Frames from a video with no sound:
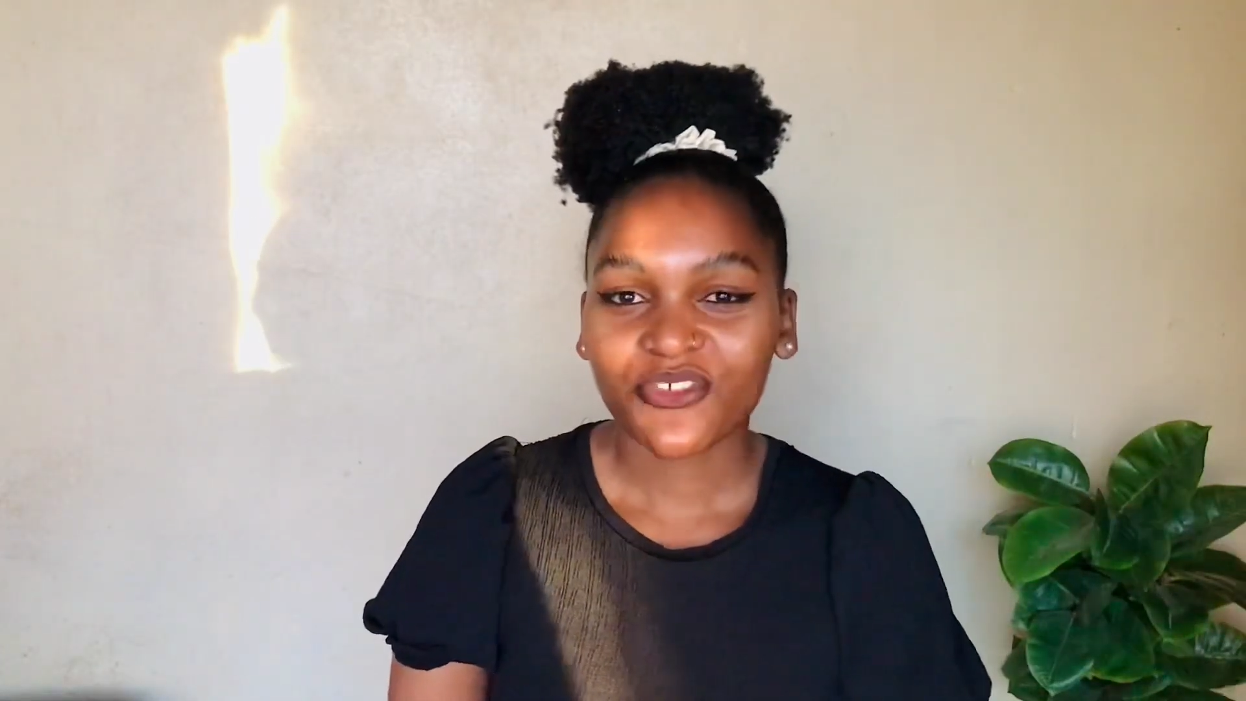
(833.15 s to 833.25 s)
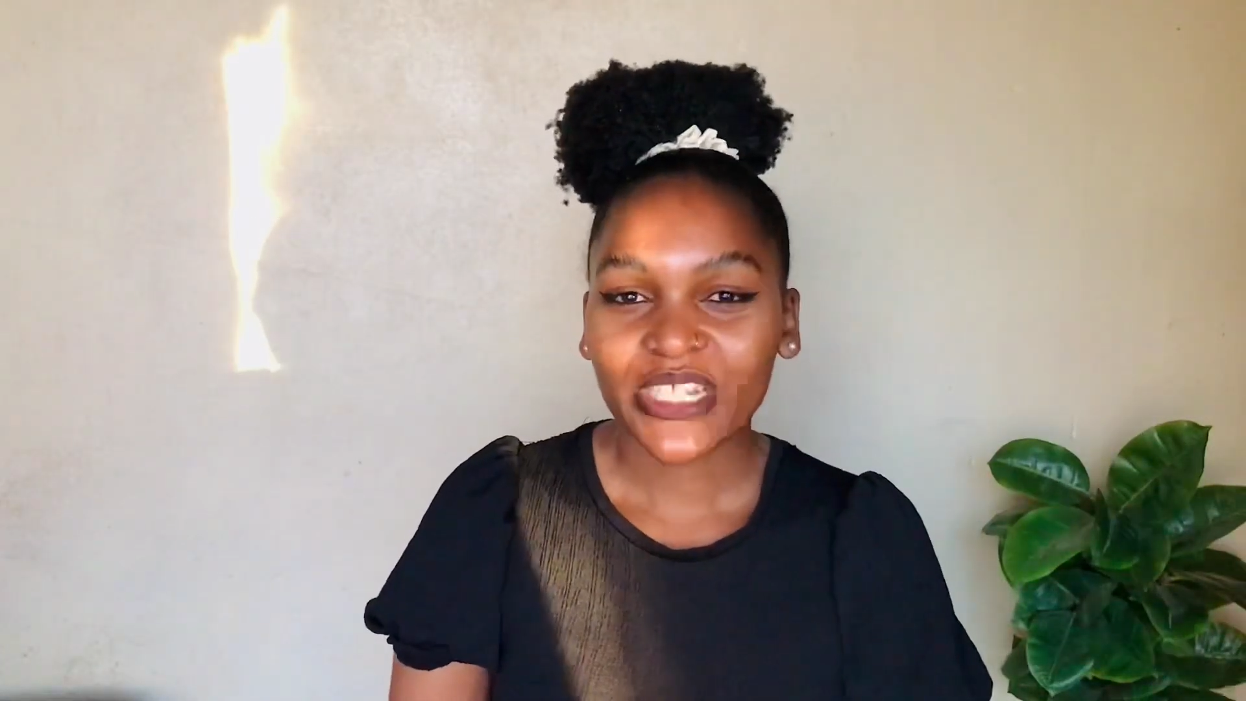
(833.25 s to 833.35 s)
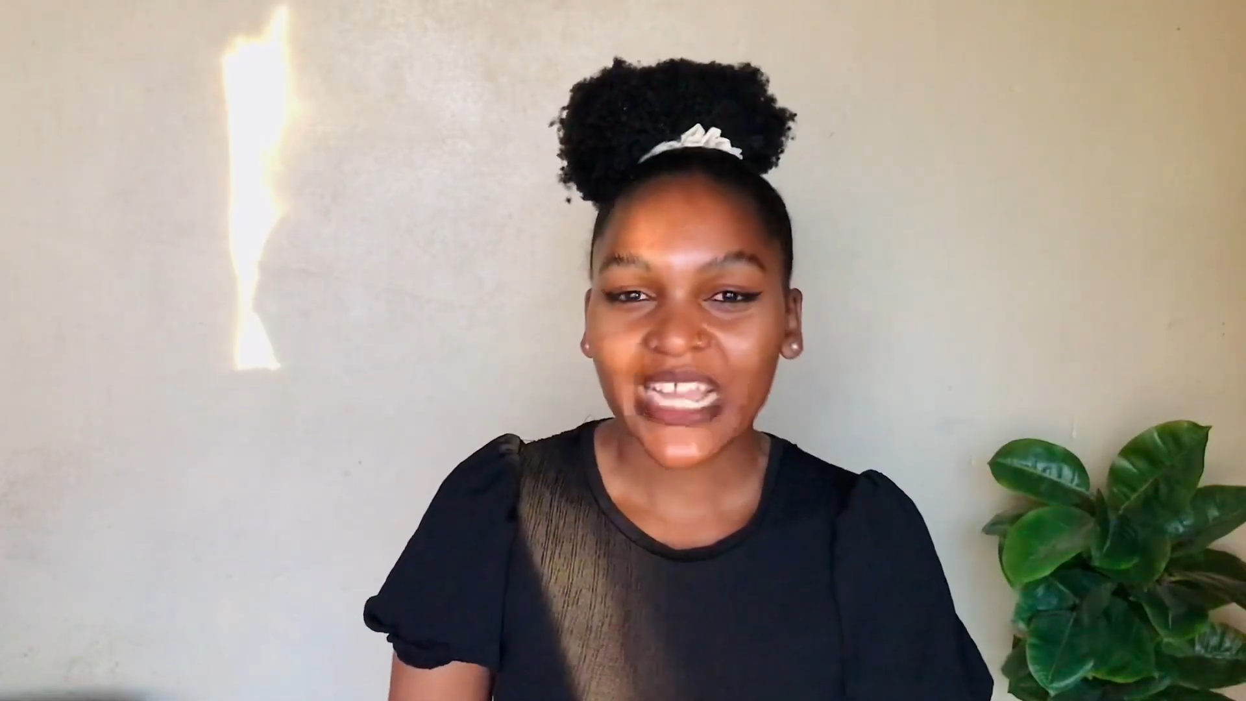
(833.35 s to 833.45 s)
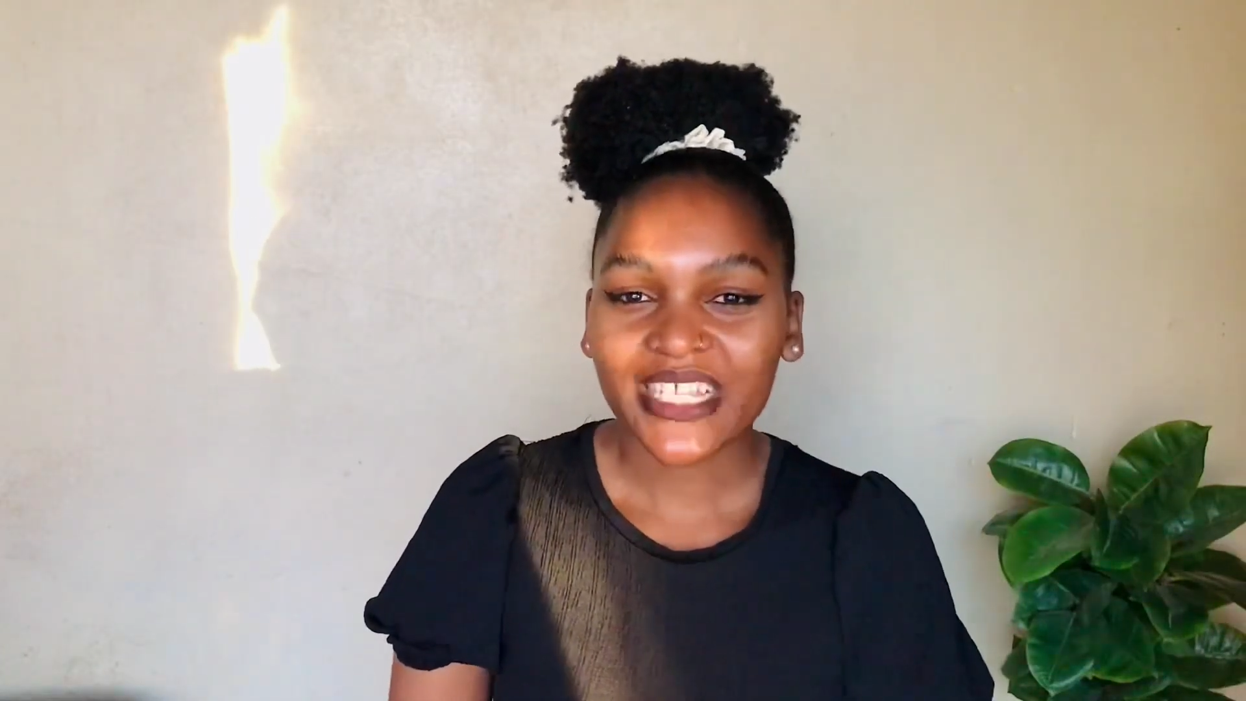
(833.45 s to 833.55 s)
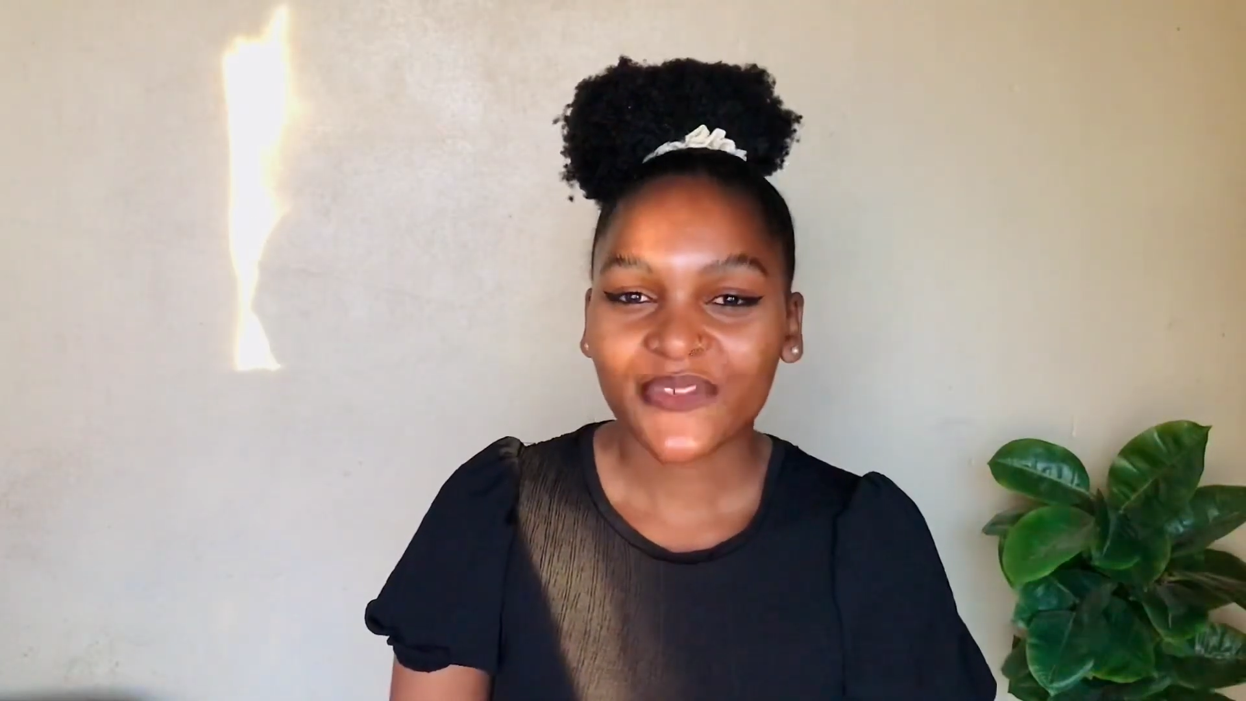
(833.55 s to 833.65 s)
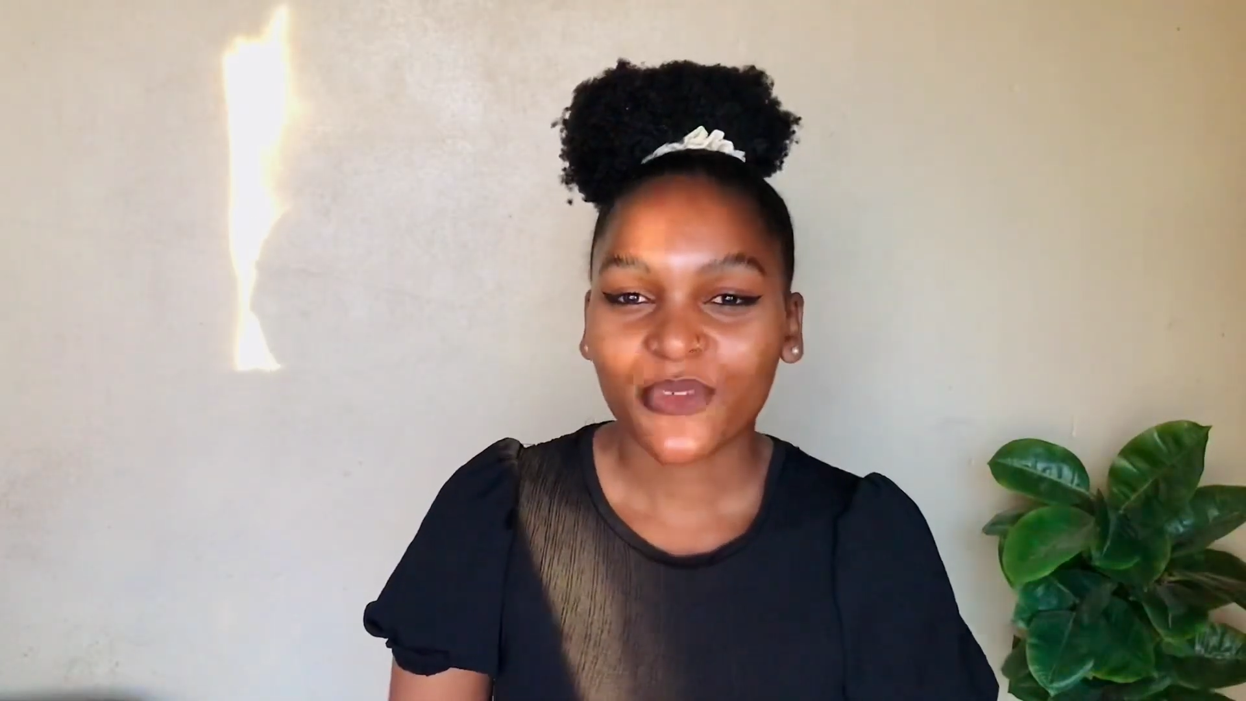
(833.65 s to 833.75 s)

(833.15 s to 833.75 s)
you guys